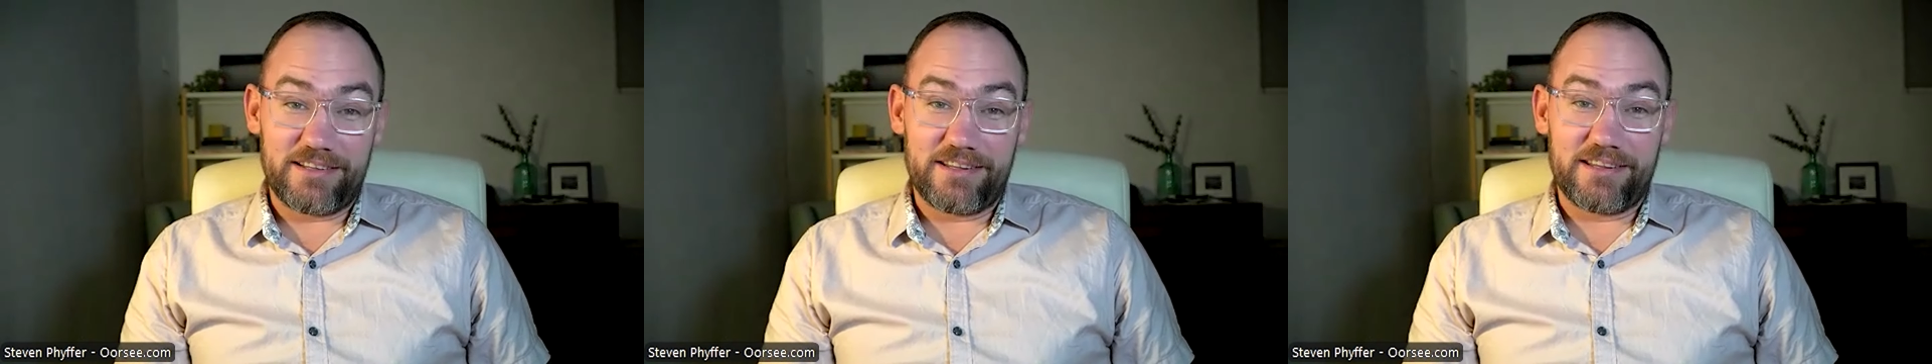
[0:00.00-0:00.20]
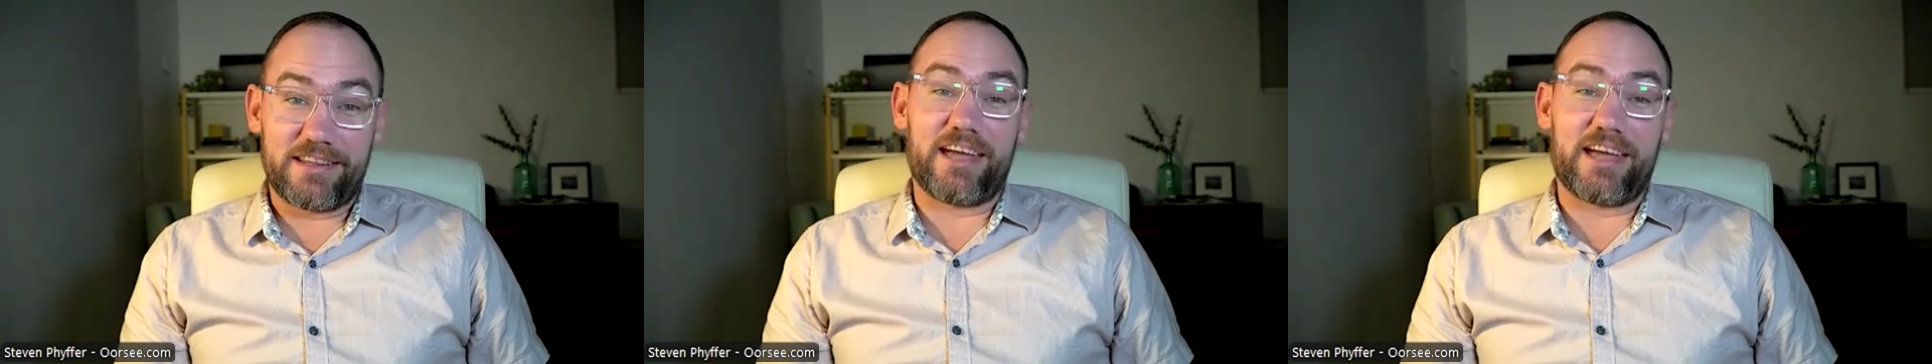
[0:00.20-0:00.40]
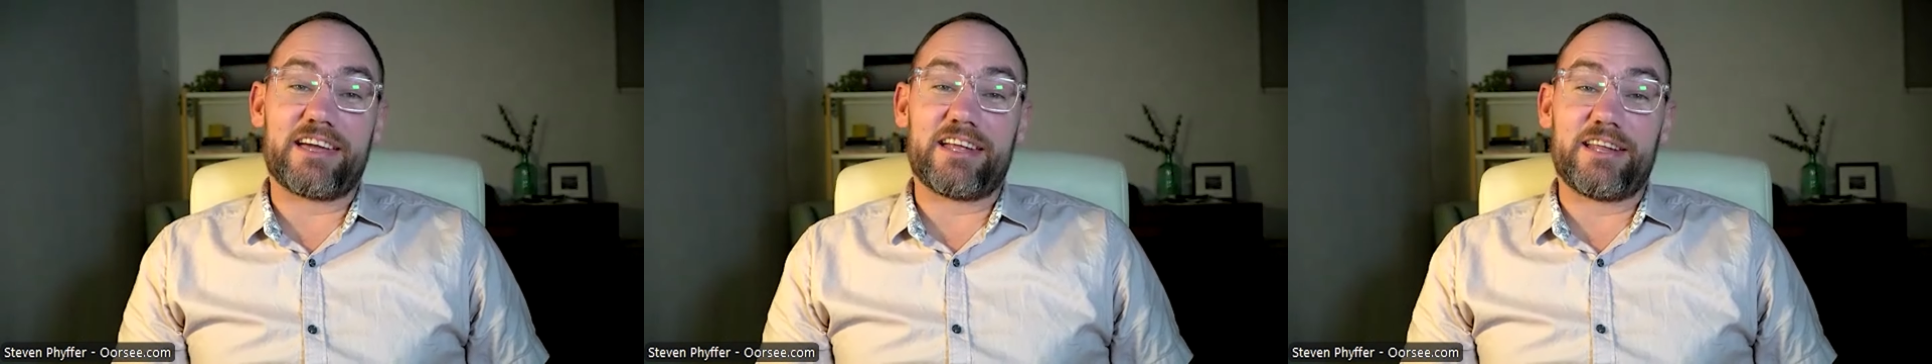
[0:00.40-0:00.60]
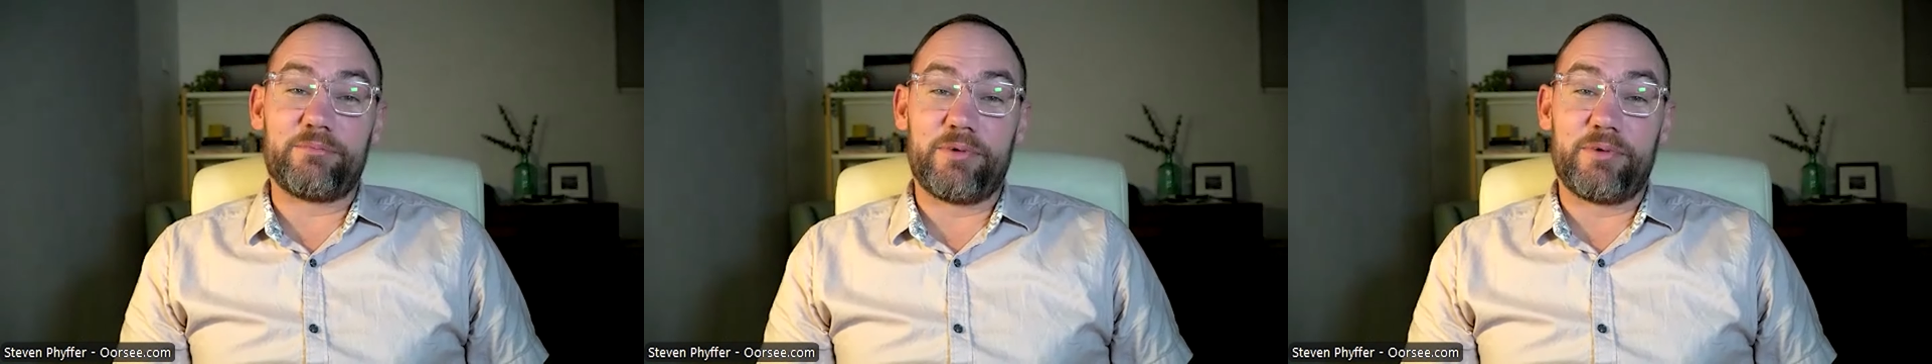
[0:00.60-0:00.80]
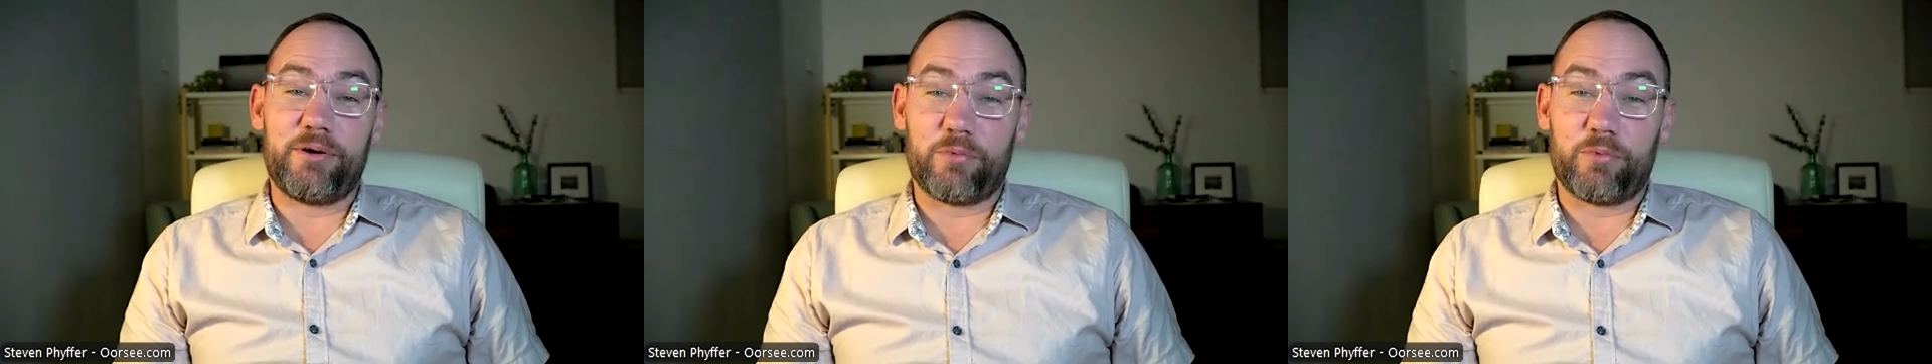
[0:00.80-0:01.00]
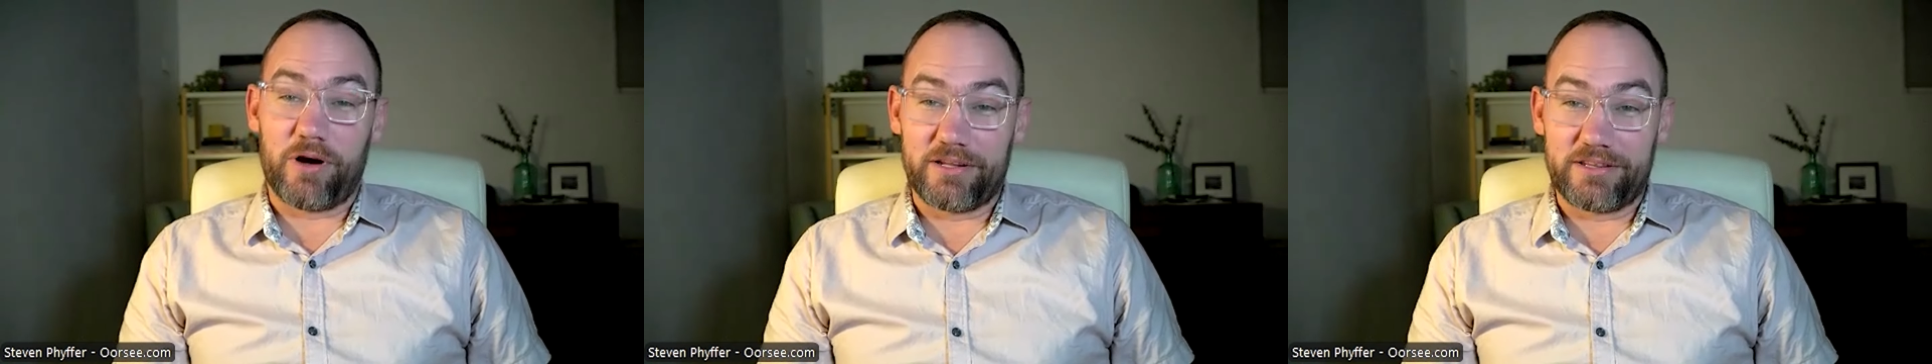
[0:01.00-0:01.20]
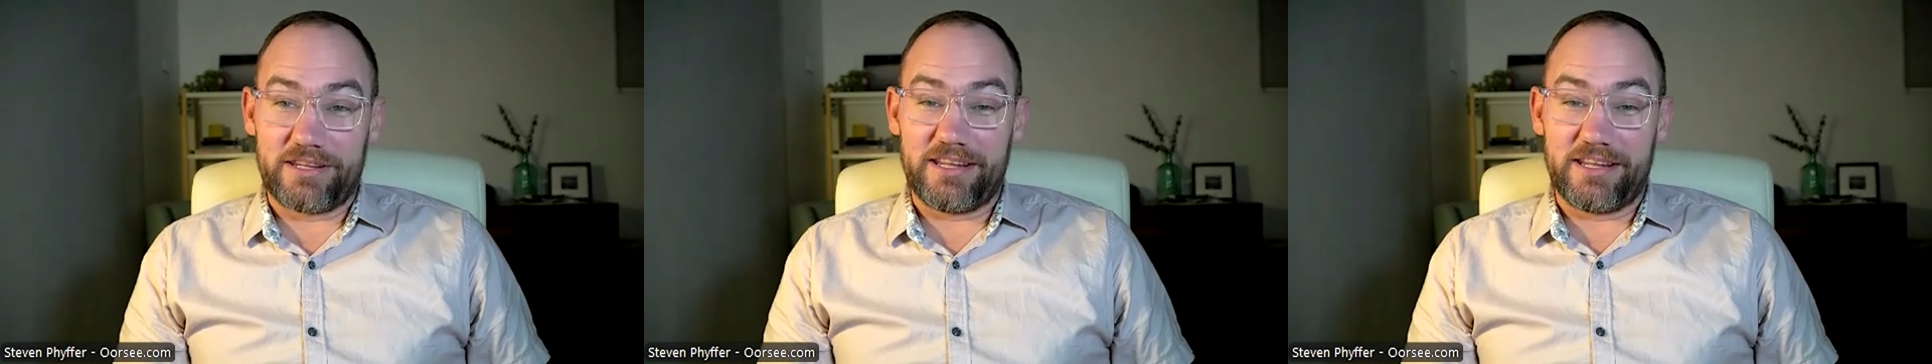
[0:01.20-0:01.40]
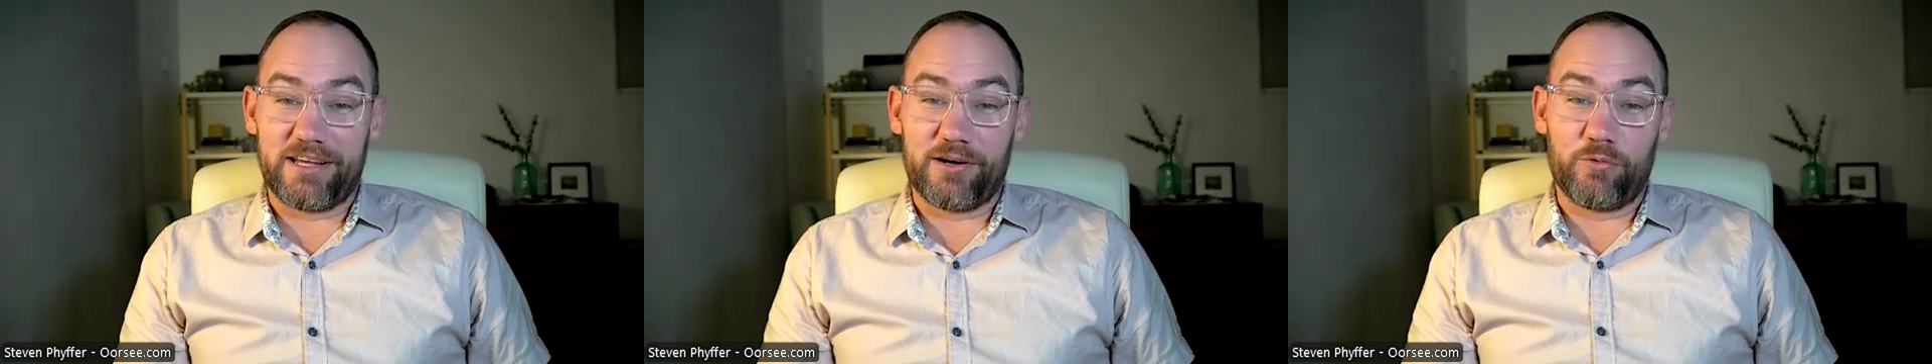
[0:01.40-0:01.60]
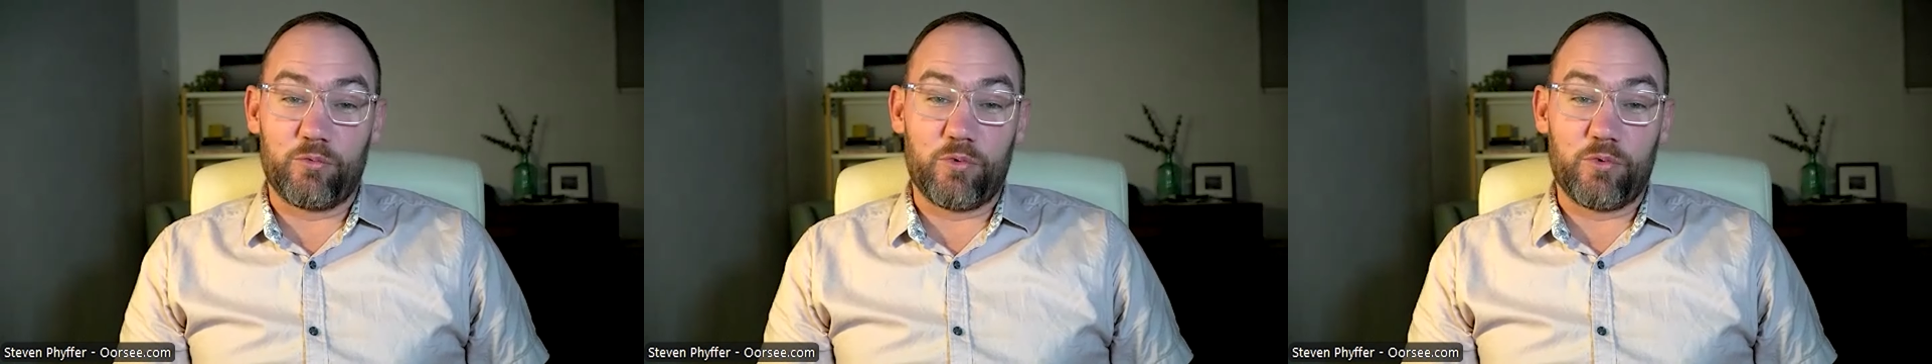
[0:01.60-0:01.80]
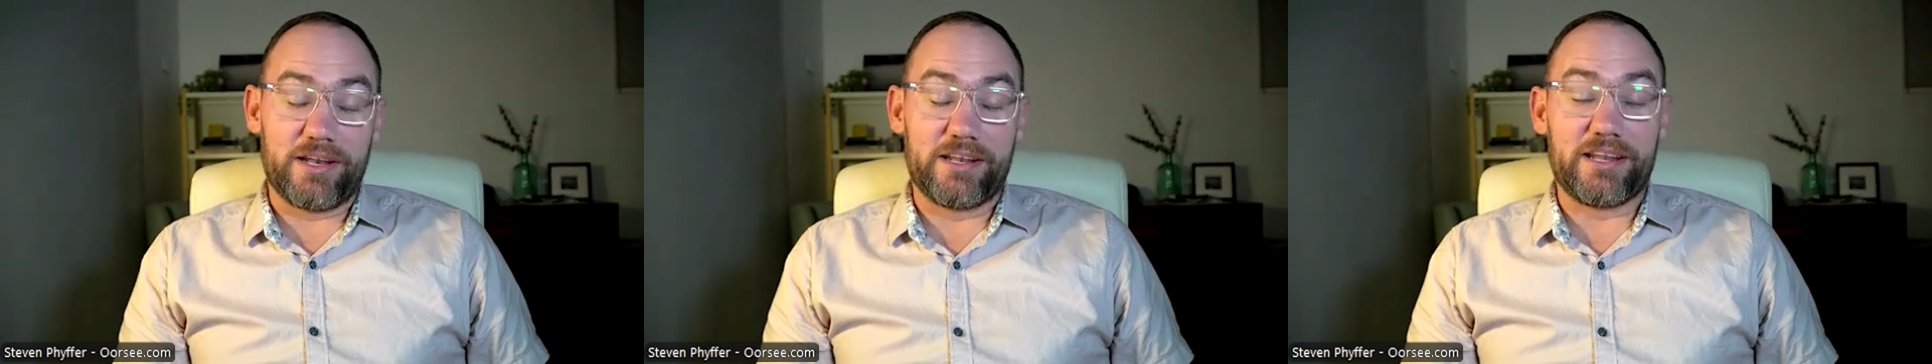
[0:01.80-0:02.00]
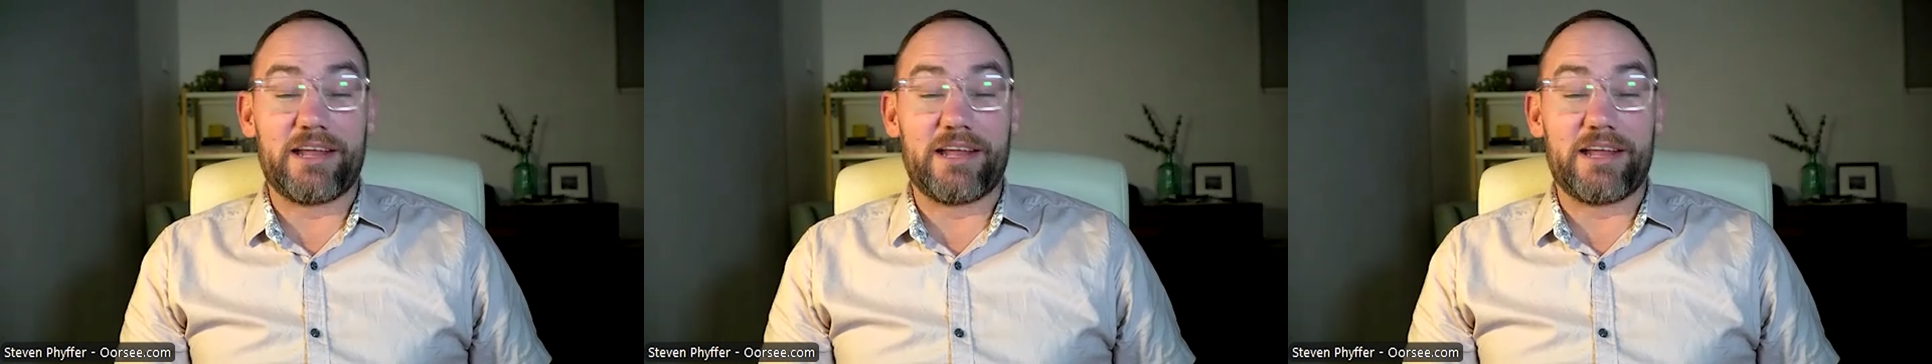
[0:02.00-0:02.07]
they're gonna be wanting a win.